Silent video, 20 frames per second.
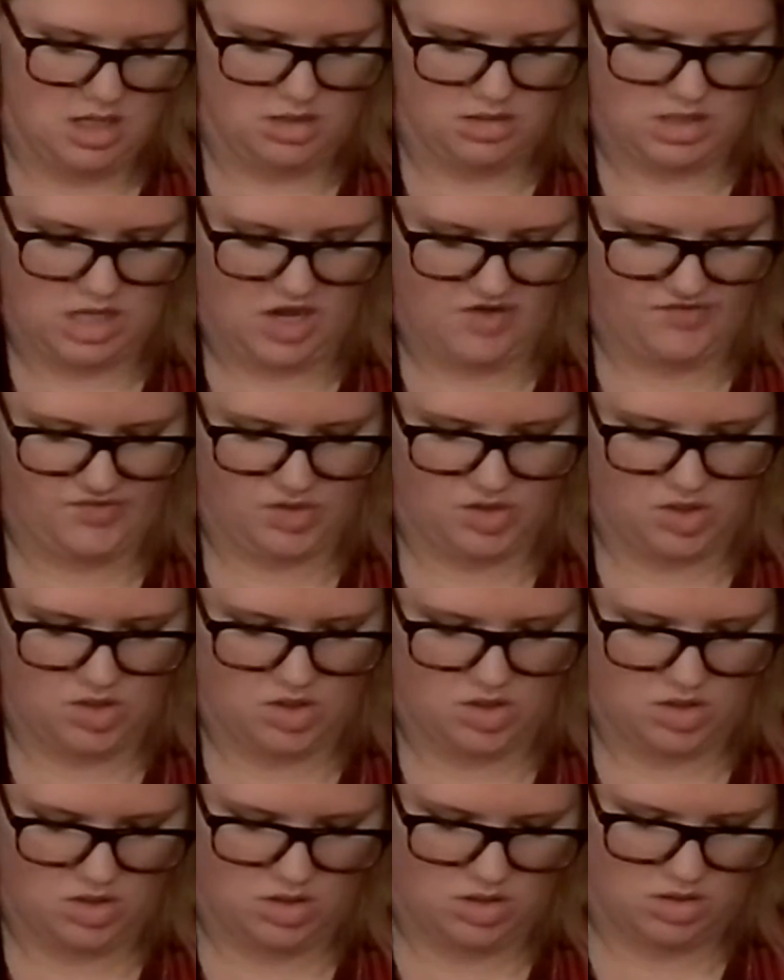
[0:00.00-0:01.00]

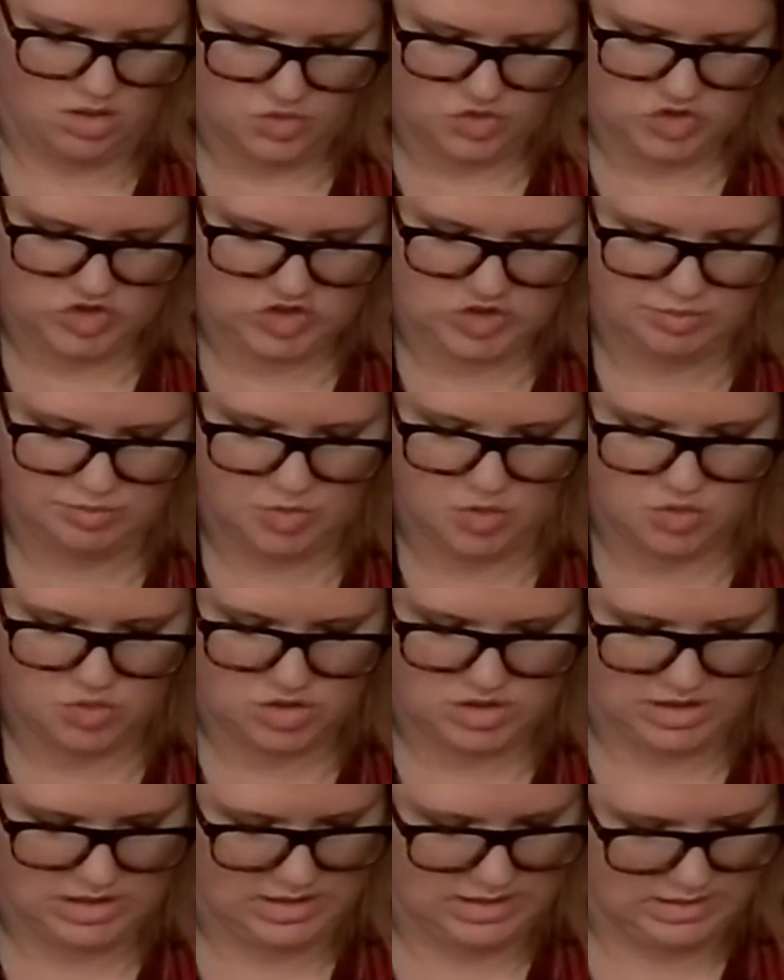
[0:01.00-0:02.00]
CoverGirl
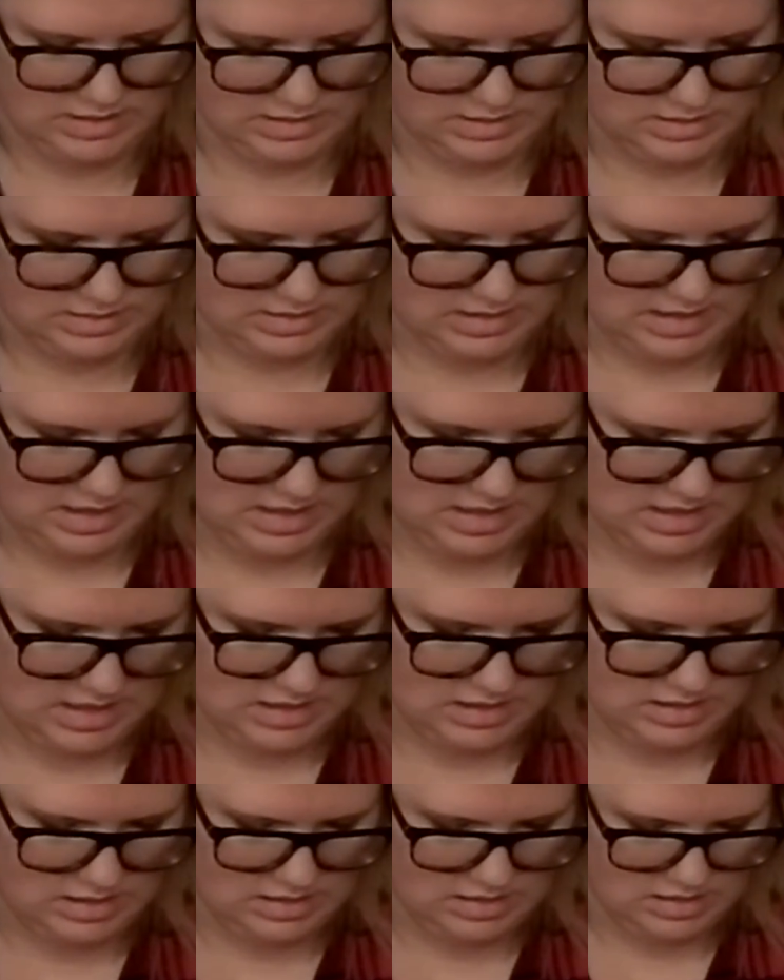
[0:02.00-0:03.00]
Smoochies
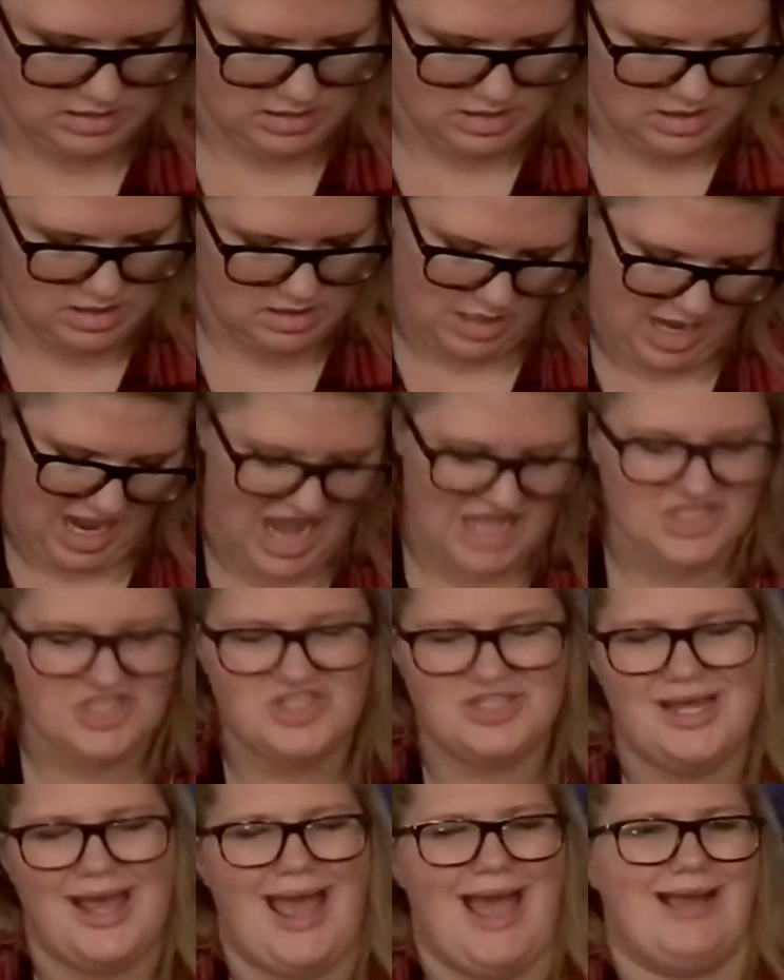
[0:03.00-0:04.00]
in
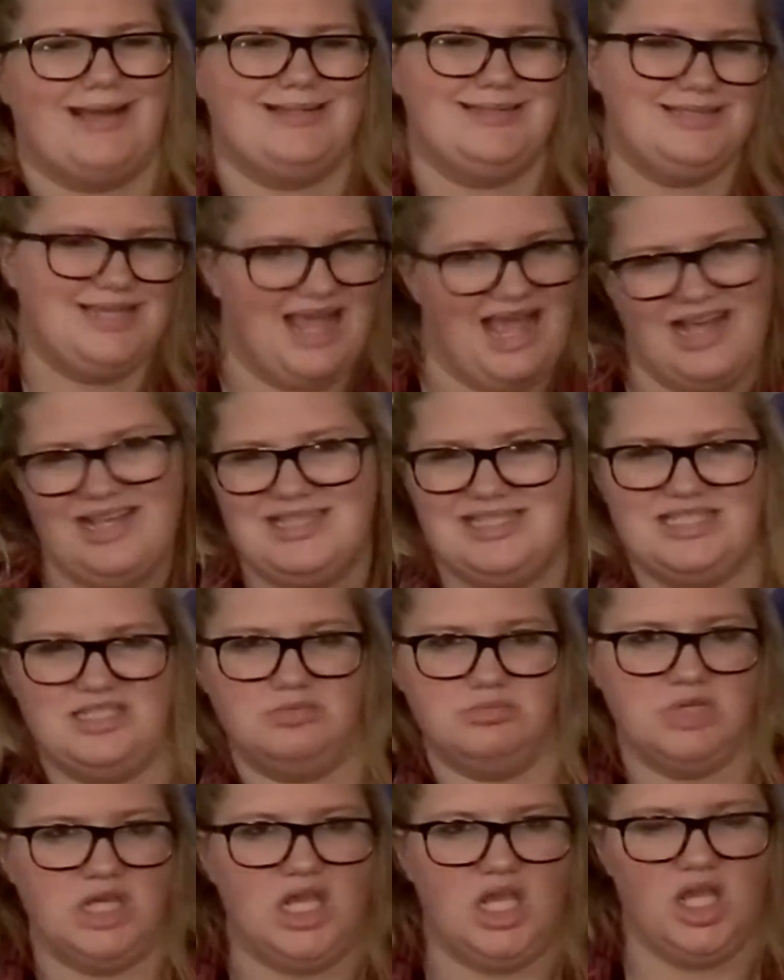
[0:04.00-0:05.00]
hashtag text
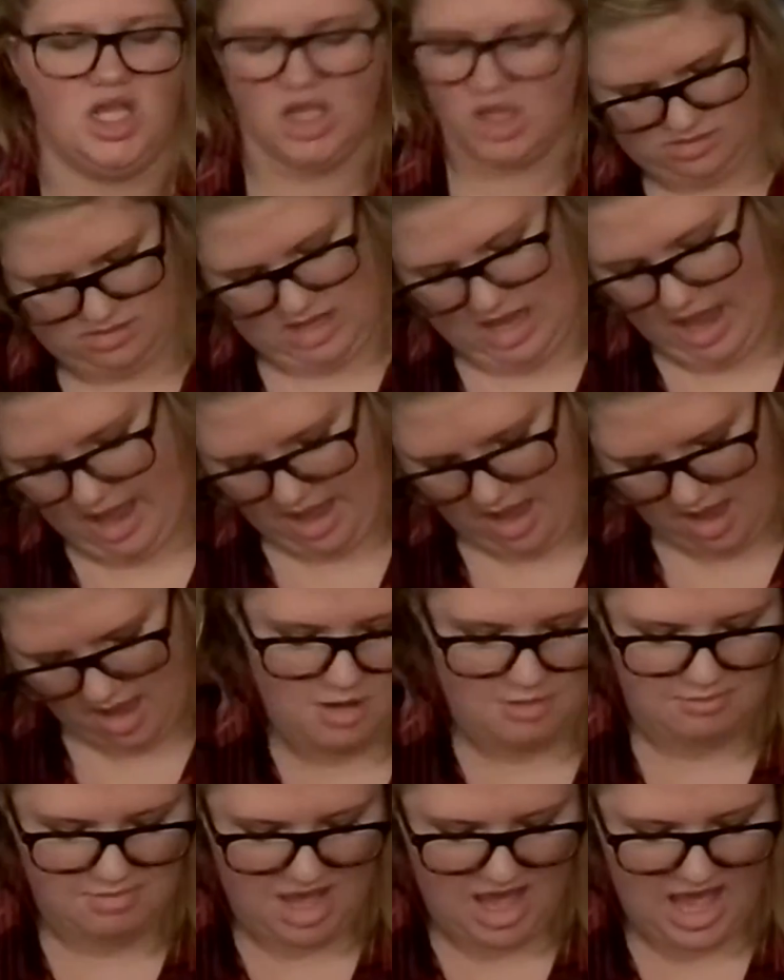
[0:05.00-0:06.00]
me. Yeah.
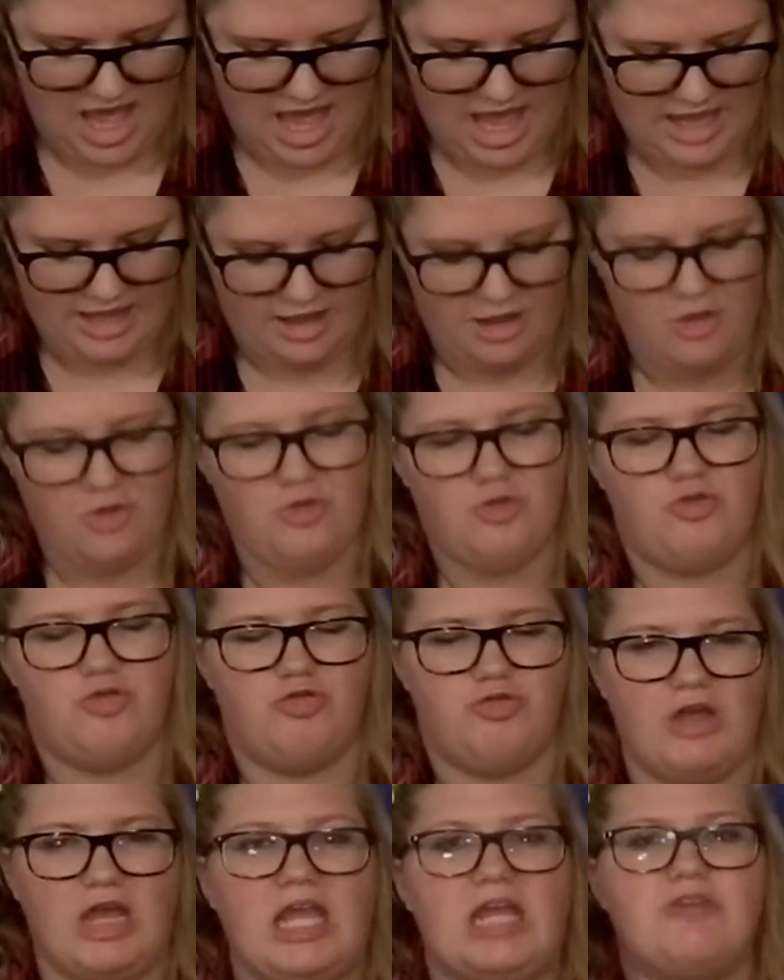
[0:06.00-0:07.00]
My
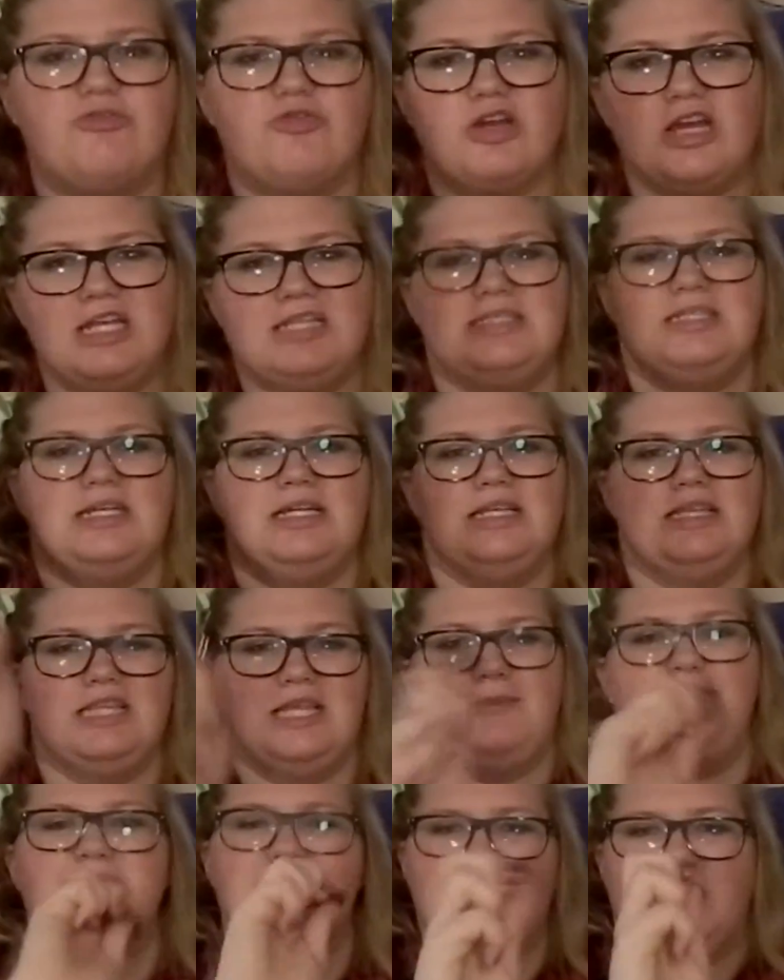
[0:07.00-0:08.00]
favorite
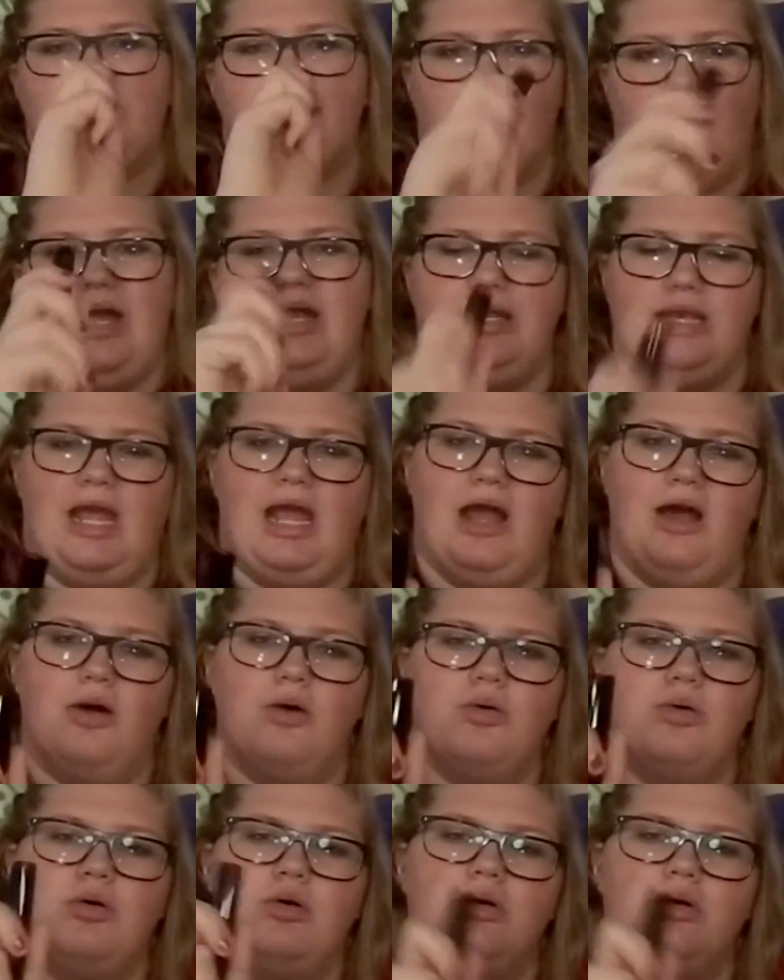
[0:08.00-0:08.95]
lipstick right now.